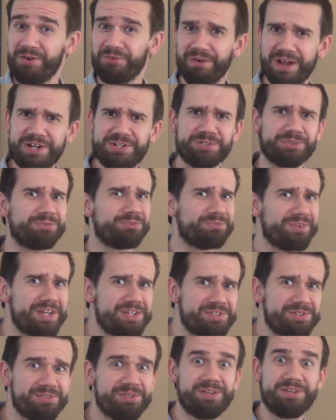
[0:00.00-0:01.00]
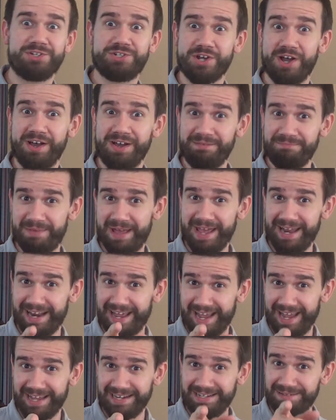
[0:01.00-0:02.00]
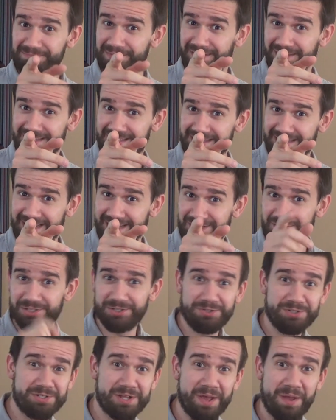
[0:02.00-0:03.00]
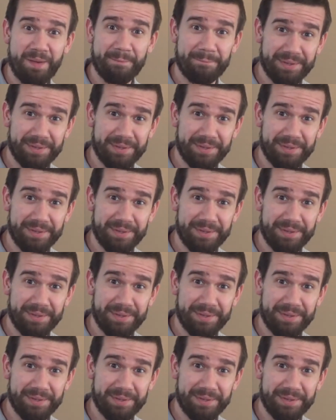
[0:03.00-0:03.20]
Rachel, Russell, John, Matt, Andy, Malik, Jesus,